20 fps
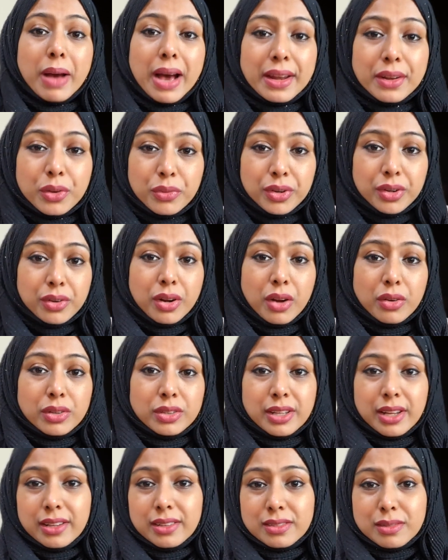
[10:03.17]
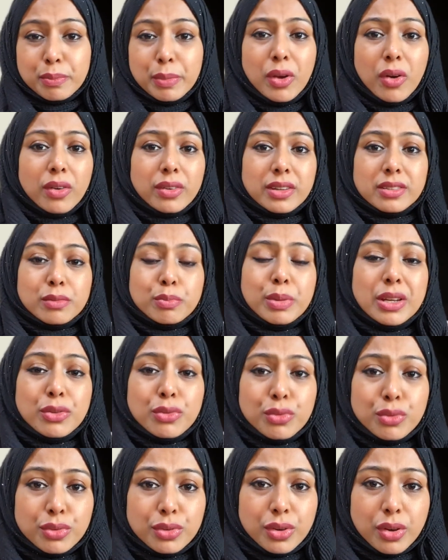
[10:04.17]
maneuver around things be honest be
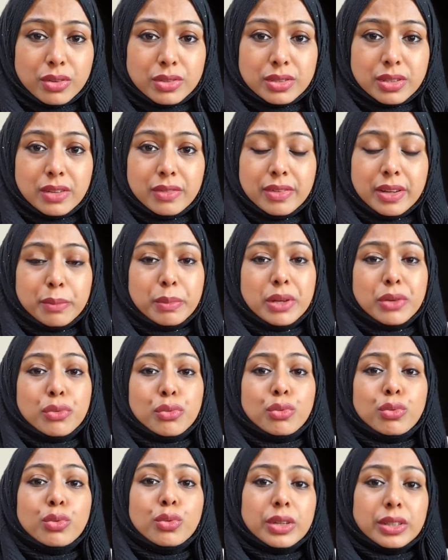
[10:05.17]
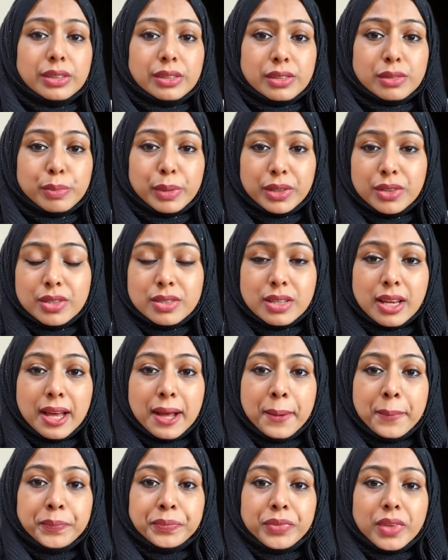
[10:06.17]
true to yourself and be true to others because
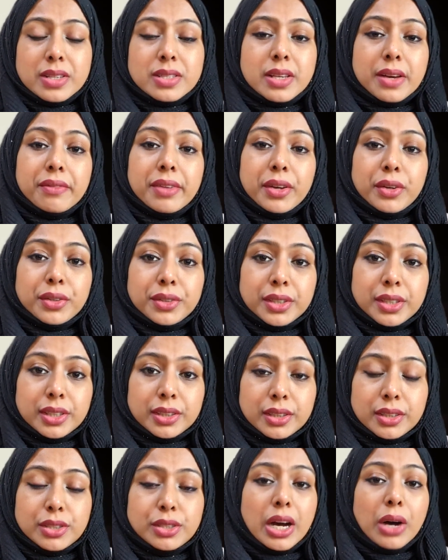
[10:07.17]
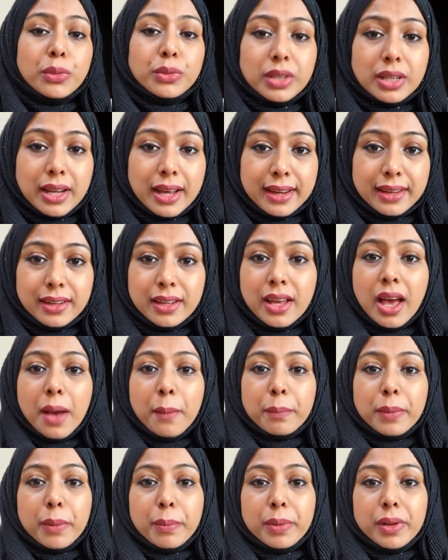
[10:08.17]
somewhere or the other down the line
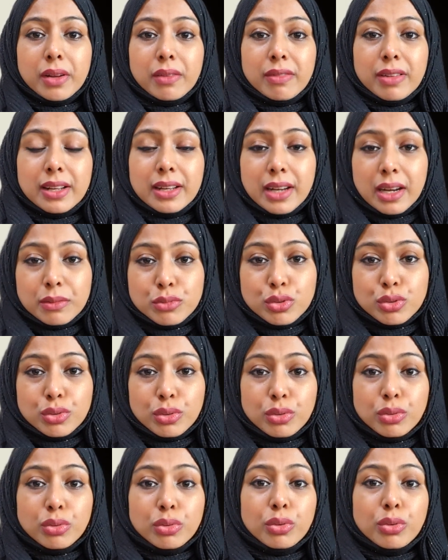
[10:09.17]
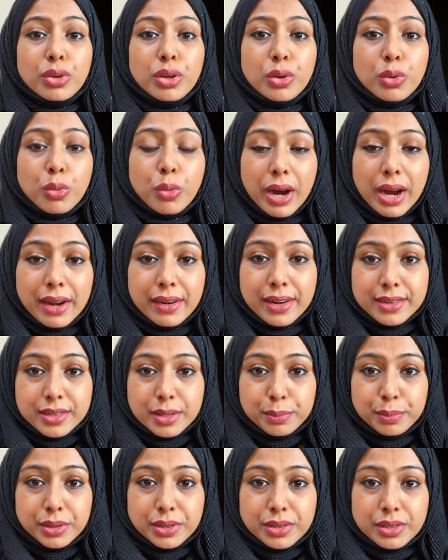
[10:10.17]
people will come to know who you are as a
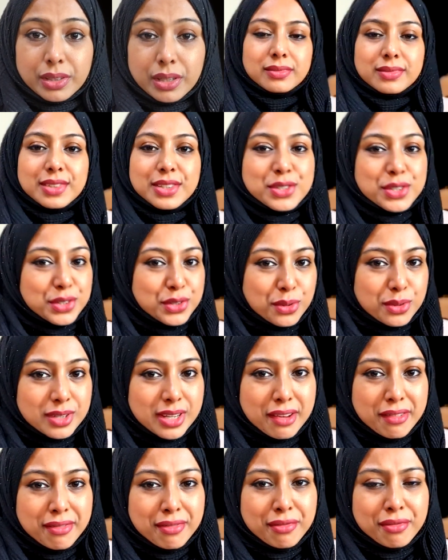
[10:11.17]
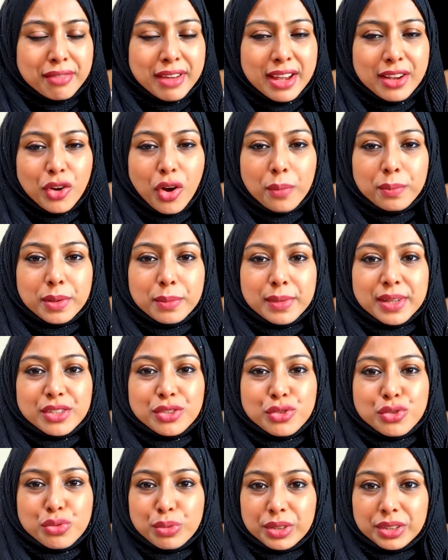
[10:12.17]
person so don't give fake compliments
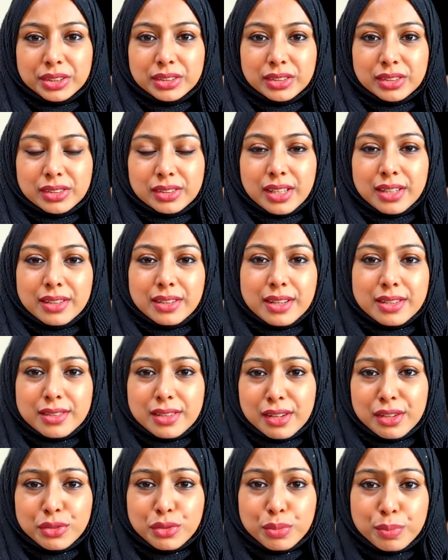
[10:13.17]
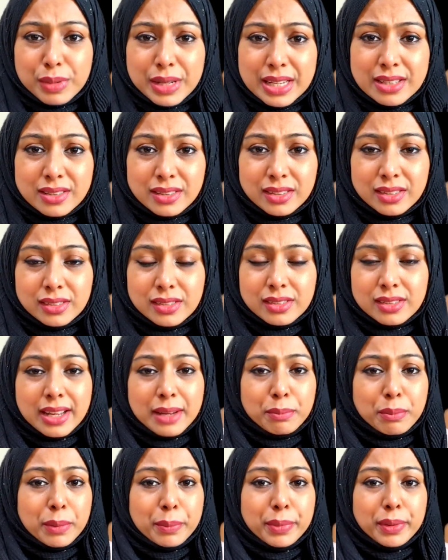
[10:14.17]
to others unnecessarily to please others like
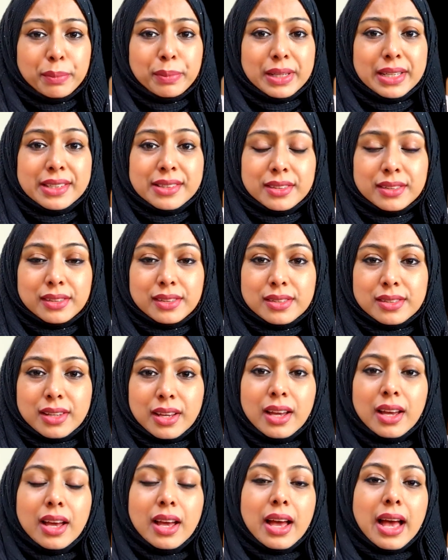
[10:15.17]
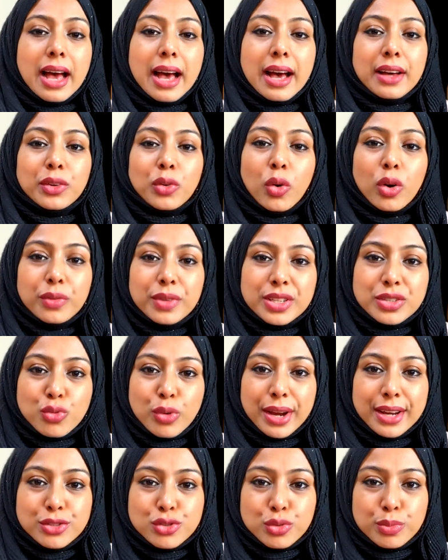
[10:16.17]
people pleasers and always
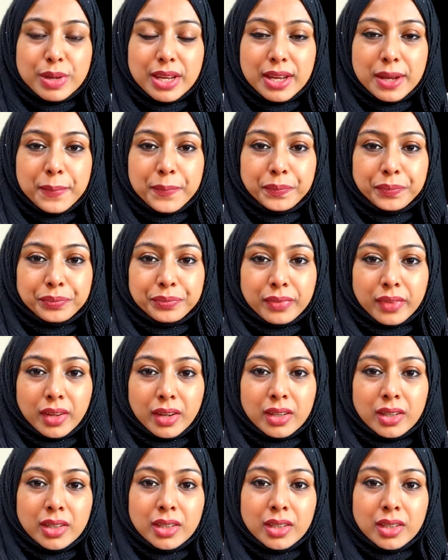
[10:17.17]
try to be mm,